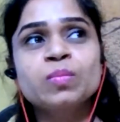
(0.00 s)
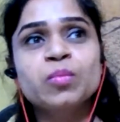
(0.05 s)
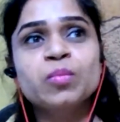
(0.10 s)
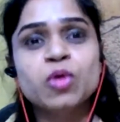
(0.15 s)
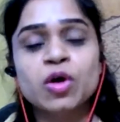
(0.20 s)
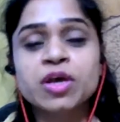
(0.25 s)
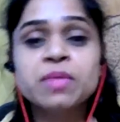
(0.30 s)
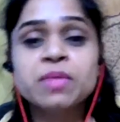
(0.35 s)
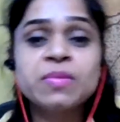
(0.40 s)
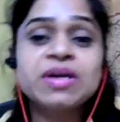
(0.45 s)

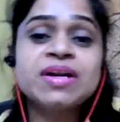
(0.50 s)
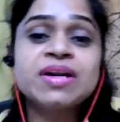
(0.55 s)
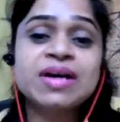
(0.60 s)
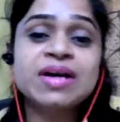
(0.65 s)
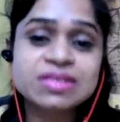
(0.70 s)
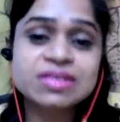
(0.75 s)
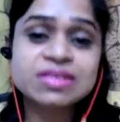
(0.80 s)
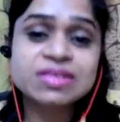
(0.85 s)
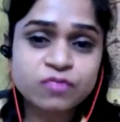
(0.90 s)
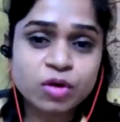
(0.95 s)
prohibit
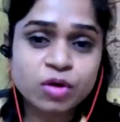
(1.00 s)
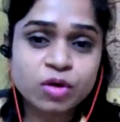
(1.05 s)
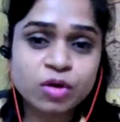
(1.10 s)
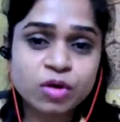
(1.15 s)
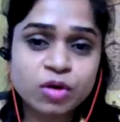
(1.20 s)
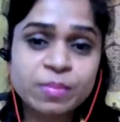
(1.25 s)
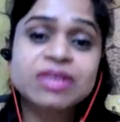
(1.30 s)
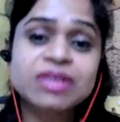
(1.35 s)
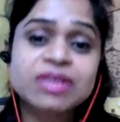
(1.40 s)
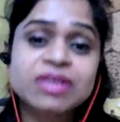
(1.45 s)
us
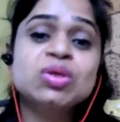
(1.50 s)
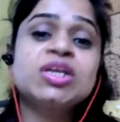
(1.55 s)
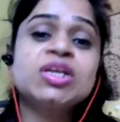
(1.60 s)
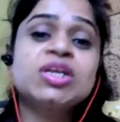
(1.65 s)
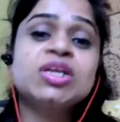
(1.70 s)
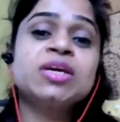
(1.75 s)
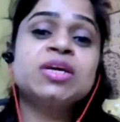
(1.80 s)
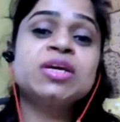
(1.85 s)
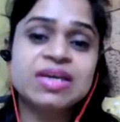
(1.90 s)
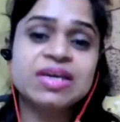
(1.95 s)
from
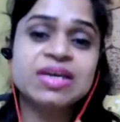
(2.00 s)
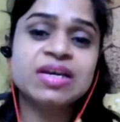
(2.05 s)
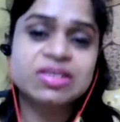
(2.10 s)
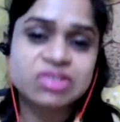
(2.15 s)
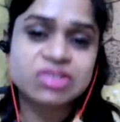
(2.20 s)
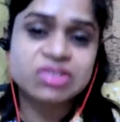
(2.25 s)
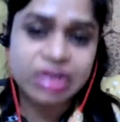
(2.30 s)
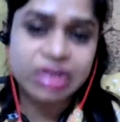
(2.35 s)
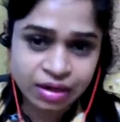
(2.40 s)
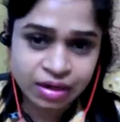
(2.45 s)
actually being
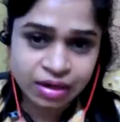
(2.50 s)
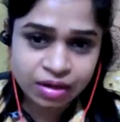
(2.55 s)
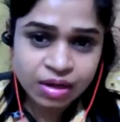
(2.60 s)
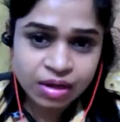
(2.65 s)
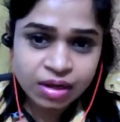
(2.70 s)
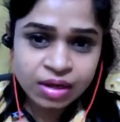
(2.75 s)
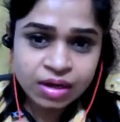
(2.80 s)
agile,